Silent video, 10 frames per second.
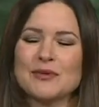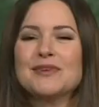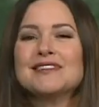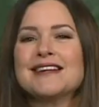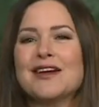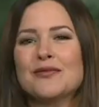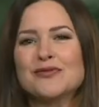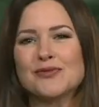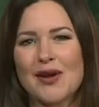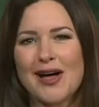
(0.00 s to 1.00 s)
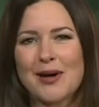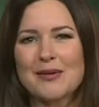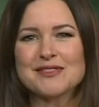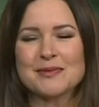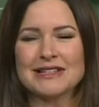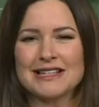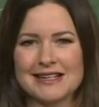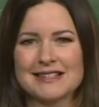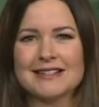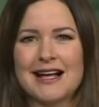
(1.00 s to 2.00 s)
it will start off dry with some
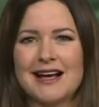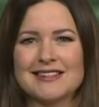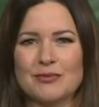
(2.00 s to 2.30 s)
clear skies.